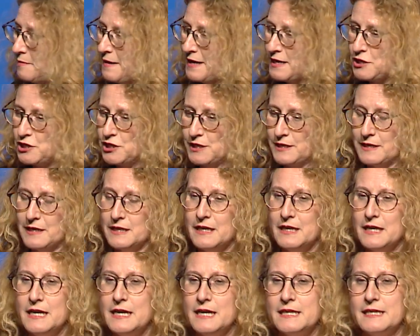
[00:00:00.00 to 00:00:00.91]
mentioned,
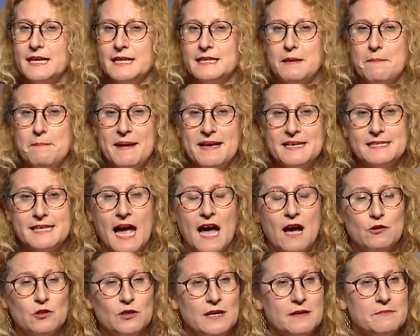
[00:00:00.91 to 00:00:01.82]
that the best
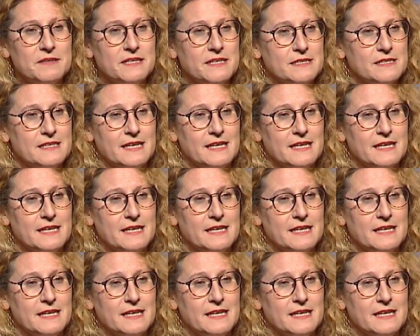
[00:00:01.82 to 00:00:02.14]
outcome these